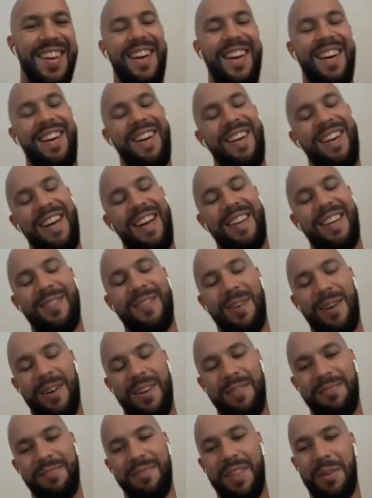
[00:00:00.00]
All right.
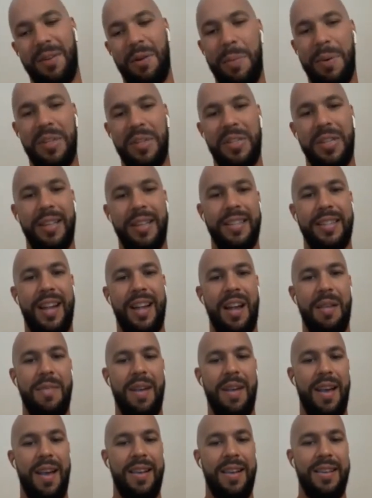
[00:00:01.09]
Well, really appreciate the time,
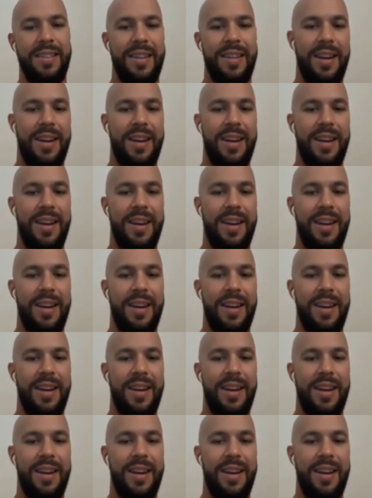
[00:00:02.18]
and